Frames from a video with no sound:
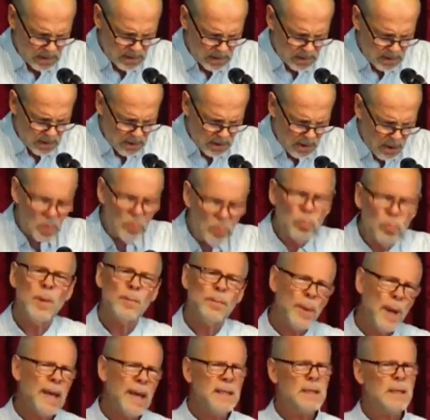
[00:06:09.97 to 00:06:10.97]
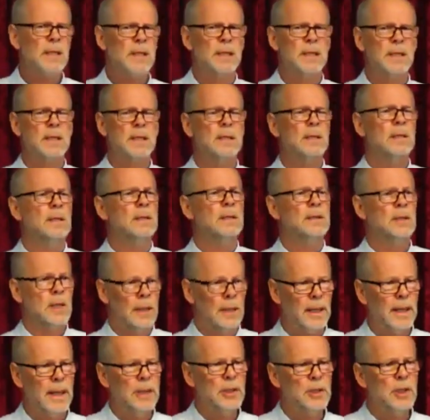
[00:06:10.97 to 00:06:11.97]
On what basis,
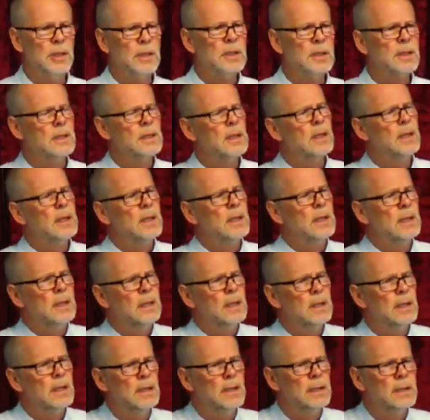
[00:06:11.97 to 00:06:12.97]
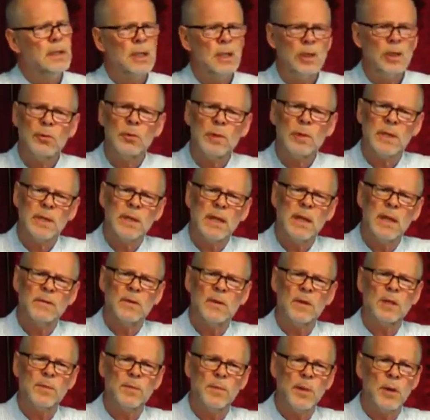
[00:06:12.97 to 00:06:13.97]
Galatians, did you receive the
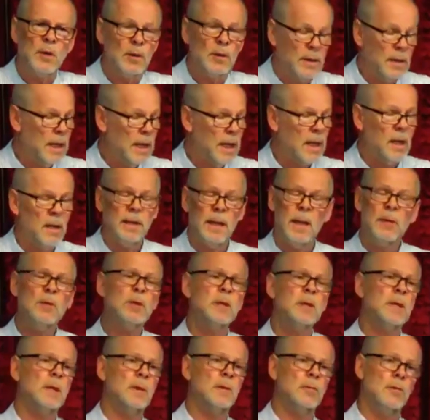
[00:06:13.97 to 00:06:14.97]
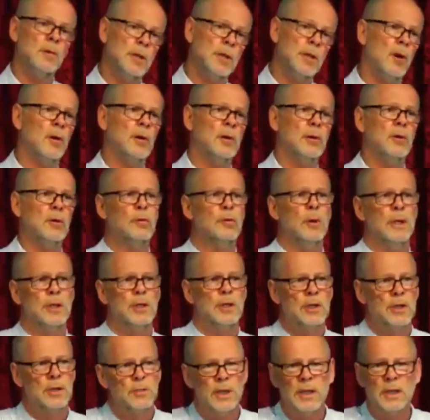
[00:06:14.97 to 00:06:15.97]
Spirit?" Now, that was a rhetorical
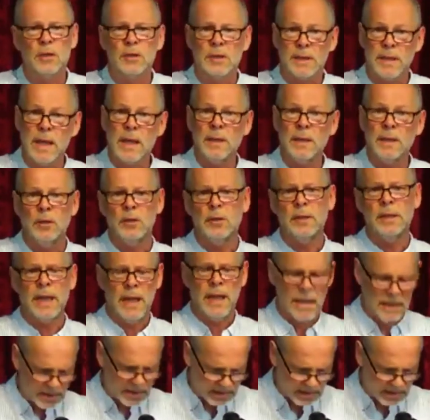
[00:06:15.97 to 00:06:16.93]
question because they knew the answer to